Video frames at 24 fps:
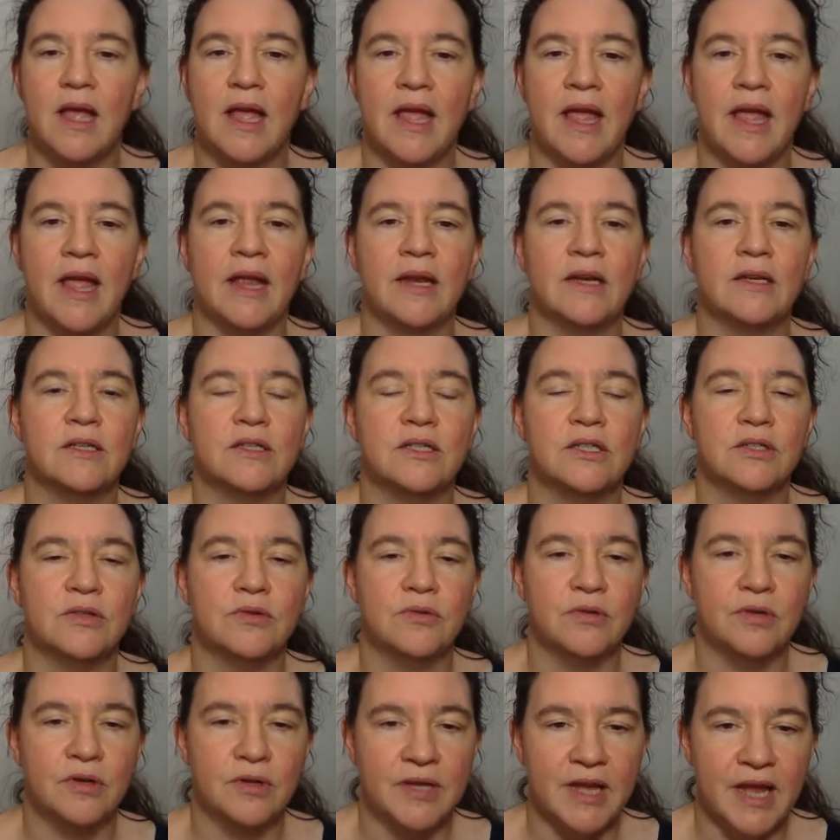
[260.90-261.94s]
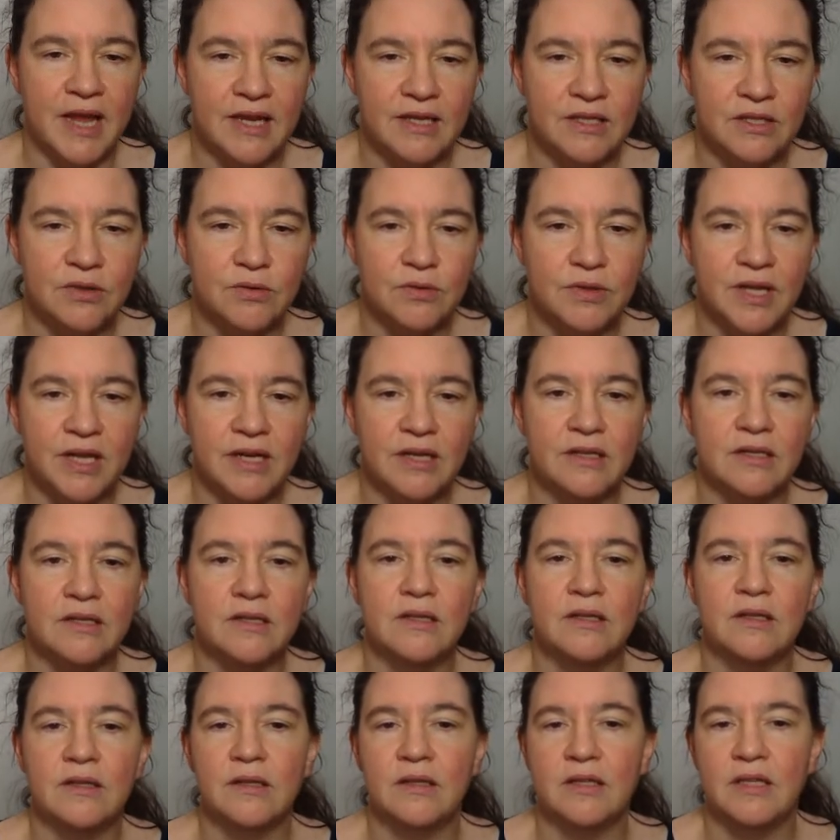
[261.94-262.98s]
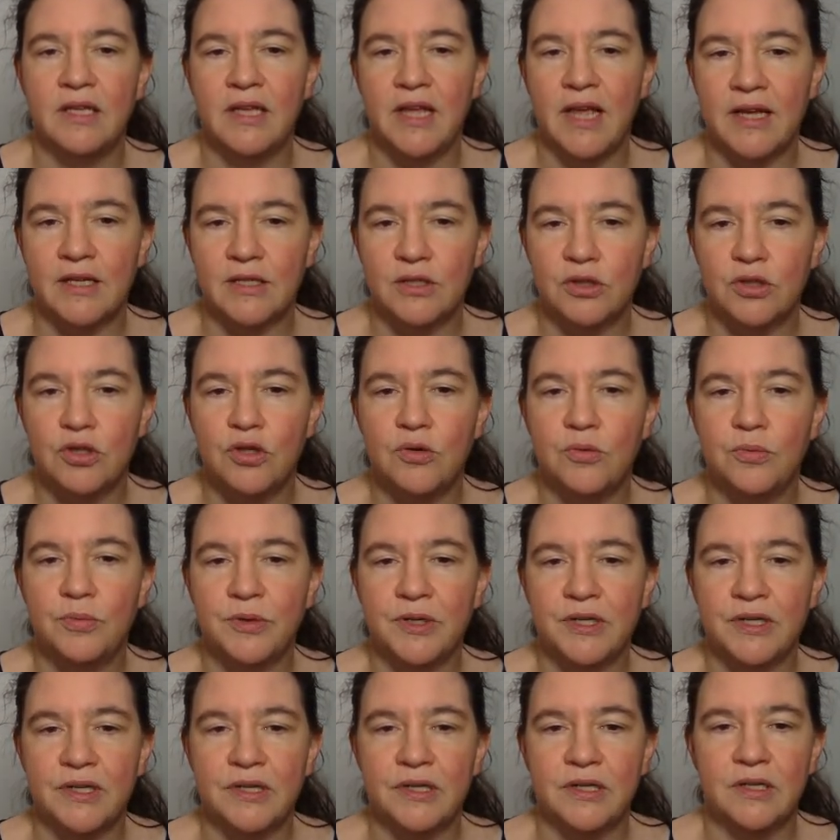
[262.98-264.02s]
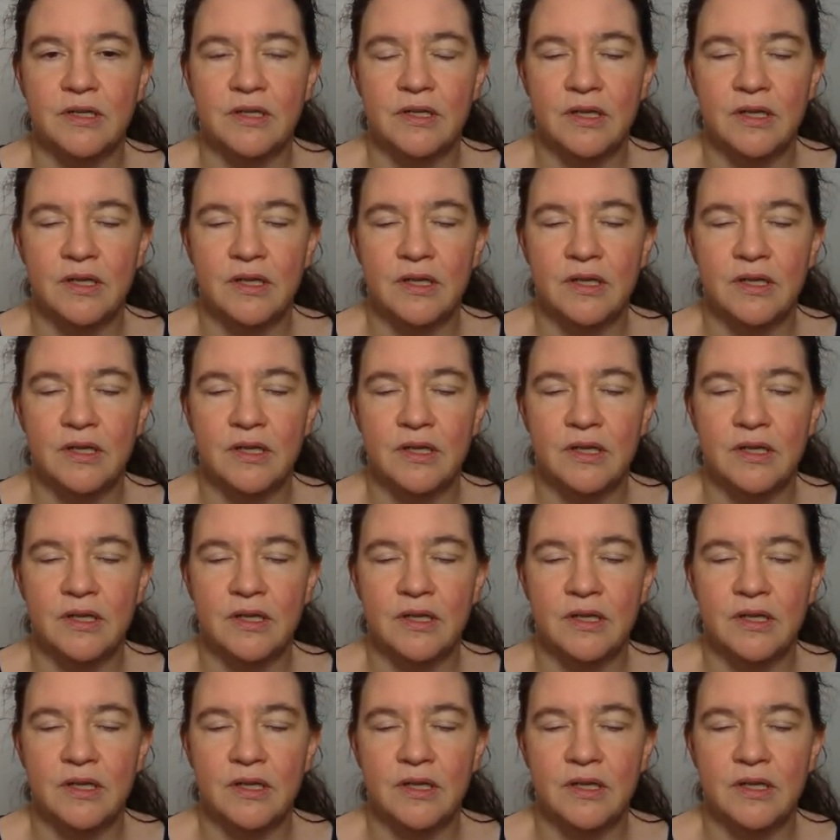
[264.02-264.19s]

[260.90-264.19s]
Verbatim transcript: And okay, so then the x cubed and